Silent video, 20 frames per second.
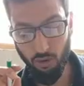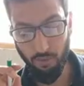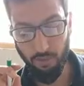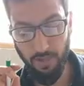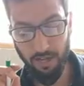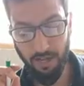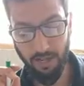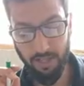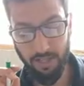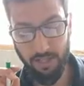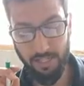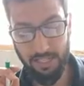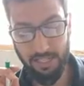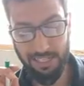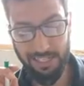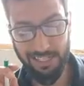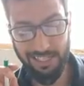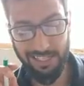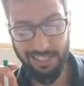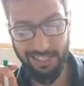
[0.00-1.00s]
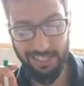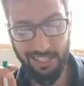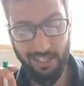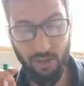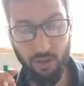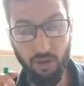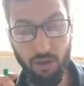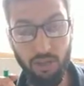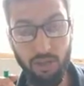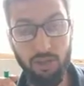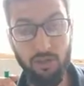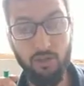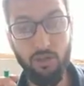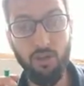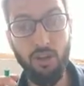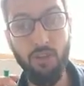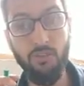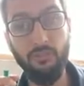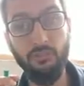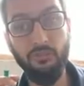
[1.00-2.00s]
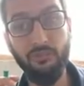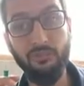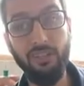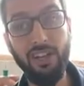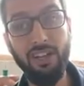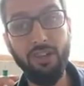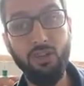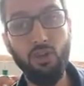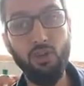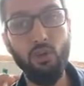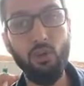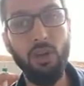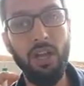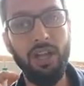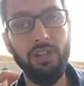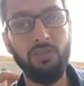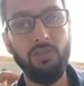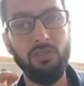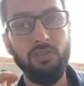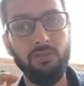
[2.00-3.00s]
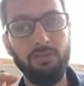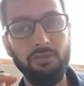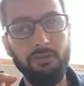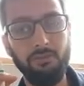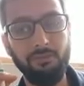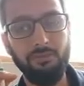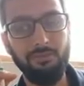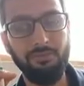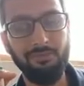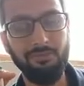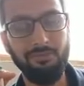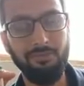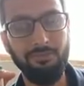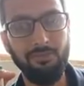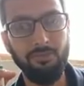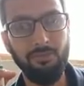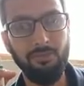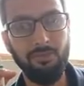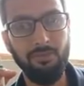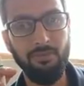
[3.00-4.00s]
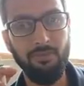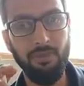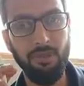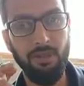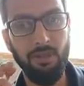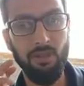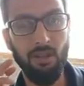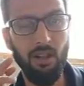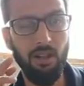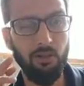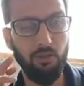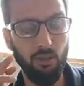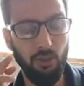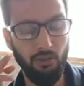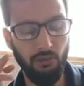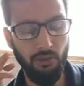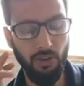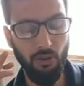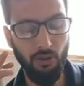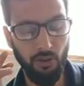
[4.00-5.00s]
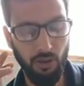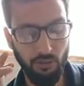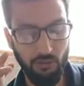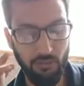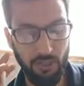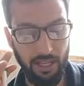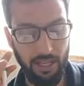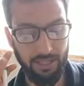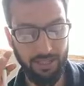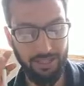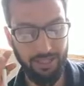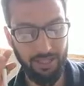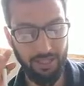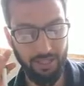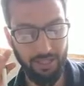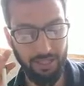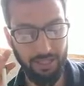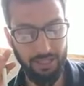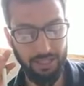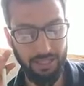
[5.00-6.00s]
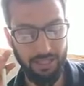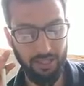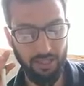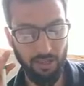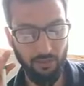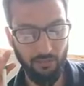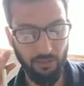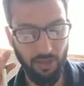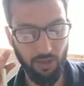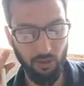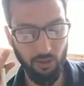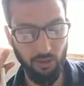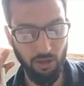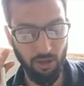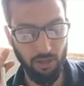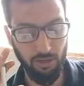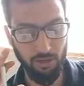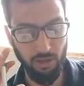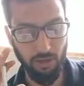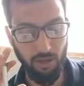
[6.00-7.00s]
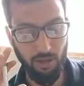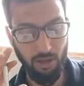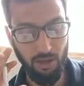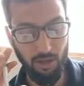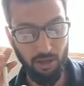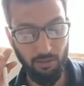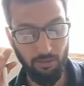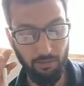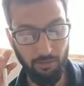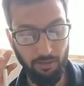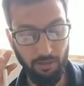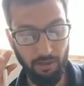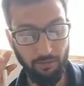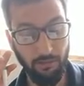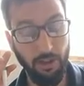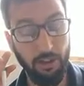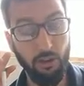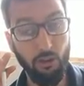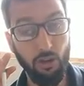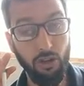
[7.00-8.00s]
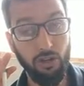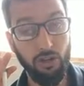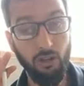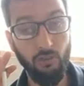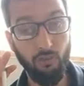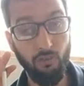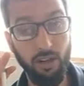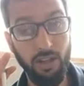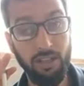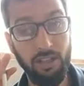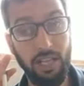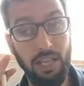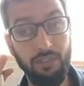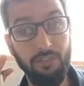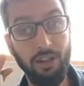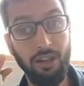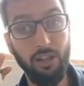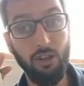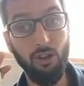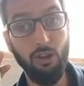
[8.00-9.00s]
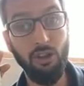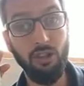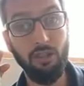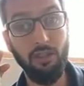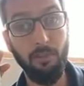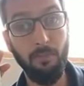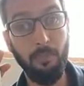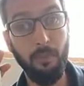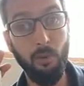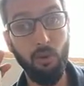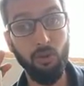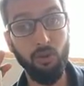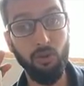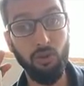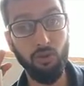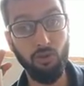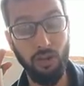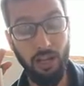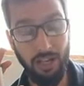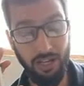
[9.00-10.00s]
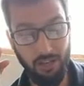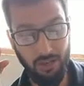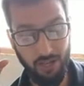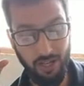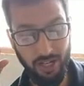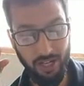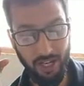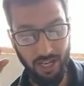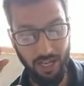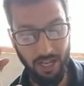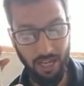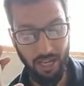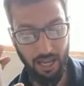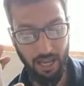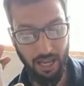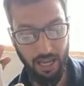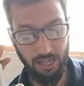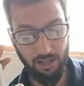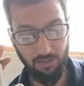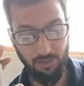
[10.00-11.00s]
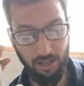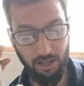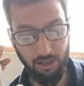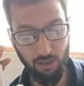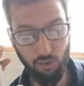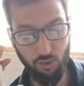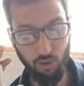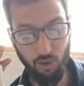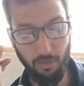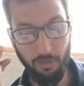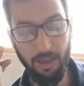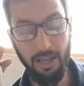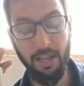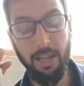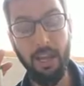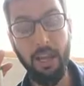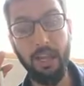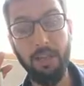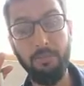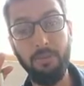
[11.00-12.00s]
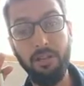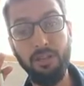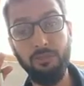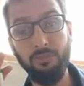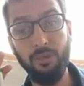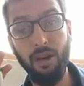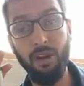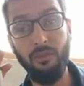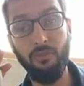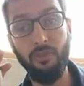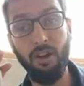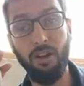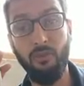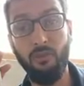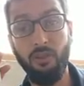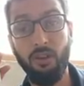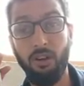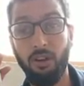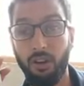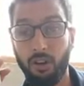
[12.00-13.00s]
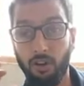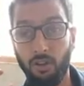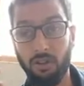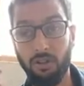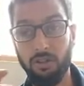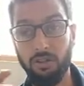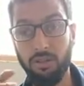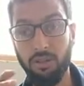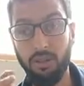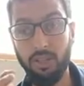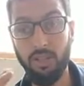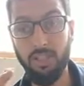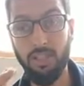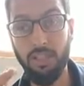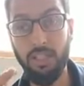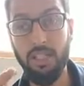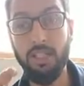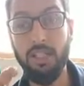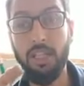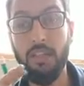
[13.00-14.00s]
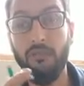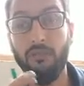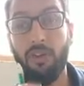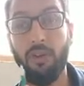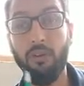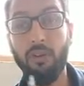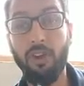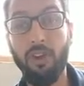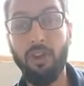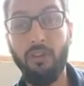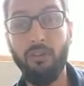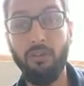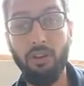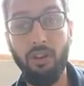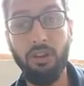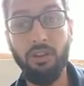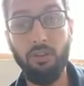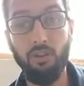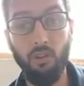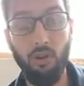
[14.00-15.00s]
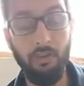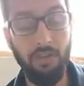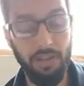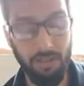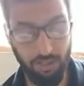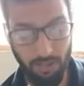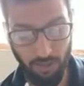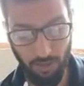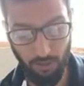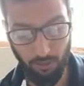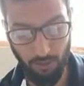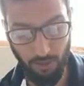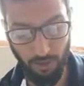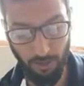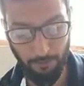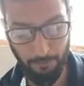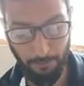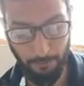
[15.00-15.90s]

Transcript: comedy since it increases the effectiveness. He's also in favor of that. It increases effectiveness. Effectiveness of what? Effectiveness of both tragic as well as comic elements by way of contrast. He's in favoring of tragic comedy as well.